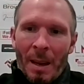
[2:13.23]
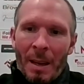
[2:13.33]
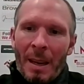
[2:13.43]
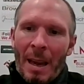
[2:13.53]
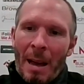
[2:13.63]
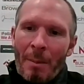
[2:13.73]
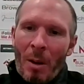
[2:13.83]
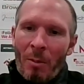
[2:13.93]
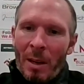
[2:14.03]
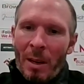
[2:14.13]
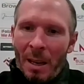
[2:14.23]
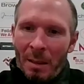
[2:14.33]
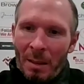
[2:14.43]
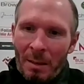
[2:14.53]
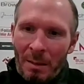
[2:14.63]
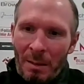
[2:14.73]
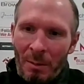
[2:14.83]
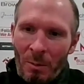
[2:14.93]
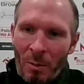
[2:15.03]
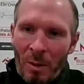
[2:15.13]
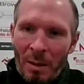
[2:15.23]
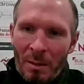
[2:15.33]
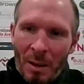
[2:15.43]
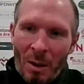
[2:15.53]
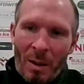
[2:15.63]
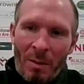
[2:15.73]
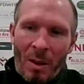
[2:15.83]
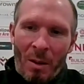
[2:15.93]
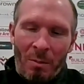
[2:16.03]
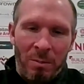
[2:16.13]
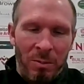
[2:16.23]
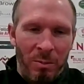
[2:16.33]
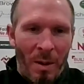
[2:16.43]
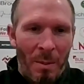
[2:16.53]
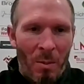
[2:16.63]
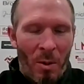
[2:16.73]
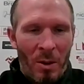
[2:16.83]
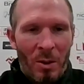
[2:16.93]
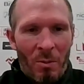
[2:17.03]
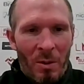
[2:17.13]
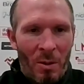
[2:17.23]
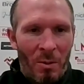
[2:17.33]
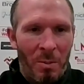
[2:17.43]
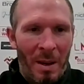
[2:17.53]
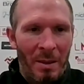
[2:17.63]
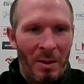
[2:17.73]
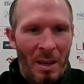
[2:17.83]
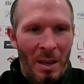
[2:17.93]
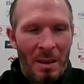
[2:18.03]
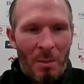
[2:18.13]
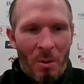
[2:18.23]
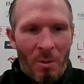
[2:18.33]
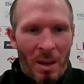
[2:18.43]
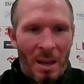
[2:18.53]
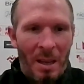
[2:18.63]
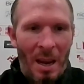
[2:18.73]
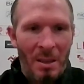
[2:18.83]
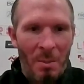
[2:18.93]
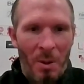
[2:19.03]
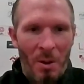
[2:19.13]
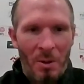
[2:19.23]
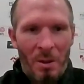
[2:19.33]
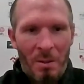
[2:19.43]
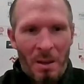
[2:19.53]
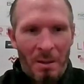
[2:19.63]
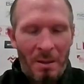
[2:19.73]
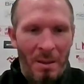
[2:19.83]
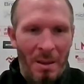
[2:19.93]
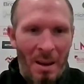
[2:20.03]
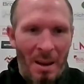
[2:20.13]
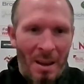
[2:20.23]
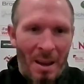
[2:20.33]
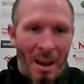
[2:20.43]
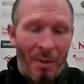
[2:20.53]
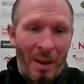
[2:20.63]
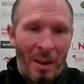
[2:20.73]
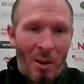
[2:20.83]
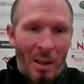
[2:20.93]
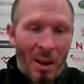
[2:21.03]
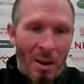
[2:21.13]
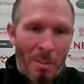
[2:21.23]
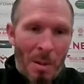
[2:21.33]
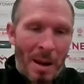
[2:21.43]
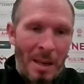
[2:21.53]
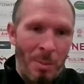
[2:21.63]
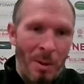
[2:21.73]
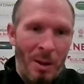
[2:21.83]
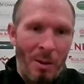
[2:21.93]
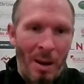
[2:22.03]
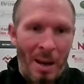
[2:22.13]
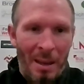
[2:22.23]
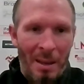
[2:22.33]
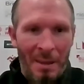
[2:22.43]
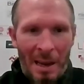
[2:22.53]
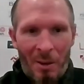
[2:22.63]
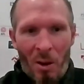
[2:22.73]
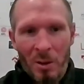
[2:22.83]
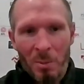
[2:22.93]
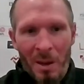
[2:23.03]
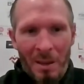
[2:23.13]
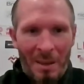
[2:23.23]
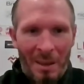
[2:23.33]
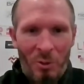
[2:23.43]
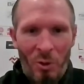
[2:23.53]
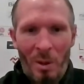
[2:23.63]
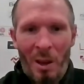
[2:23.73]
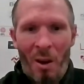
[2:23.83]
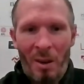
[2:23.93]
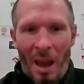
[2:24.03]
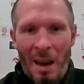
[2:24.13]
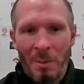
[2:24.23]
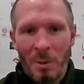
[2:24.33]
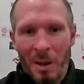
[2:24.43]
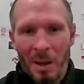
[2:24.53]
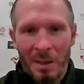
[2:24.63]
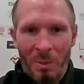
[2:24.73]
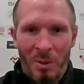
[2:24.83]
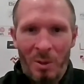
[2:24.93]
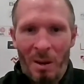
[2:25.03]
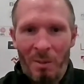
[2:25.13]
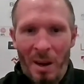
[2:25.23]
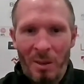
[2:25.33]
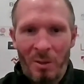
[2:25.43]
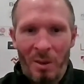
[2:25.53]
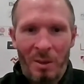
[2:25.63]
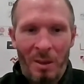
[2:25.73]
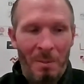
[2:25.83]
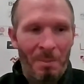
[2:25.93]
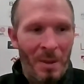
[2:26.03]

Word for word: yeah, I'm not really, you know, even though maybe one or two results might suggest that I'm not really a cagey person. And I think early on in my management career, that cost me. I drew a lot of games because I was too adventurous. And